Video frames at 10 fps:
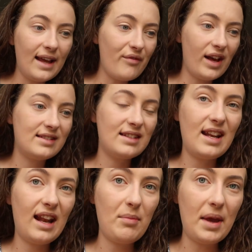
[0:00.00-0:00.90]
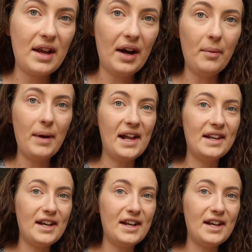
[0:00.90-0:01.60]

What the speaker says: invested in any makeup and